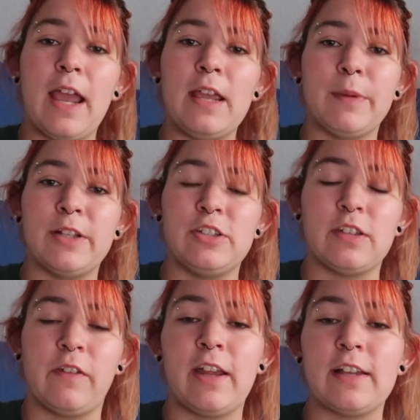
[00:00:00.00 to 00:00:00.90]
I hate my
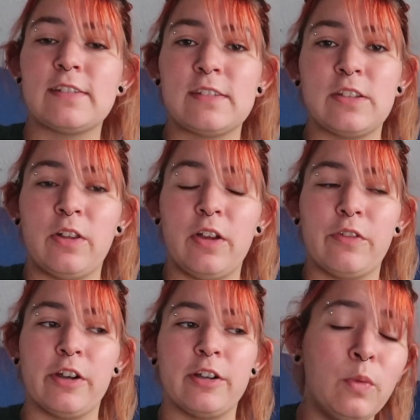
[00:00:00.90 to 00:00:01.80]
G7X, still love
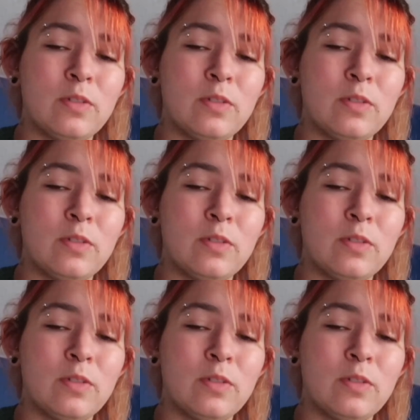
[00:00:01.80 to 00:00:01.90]
her.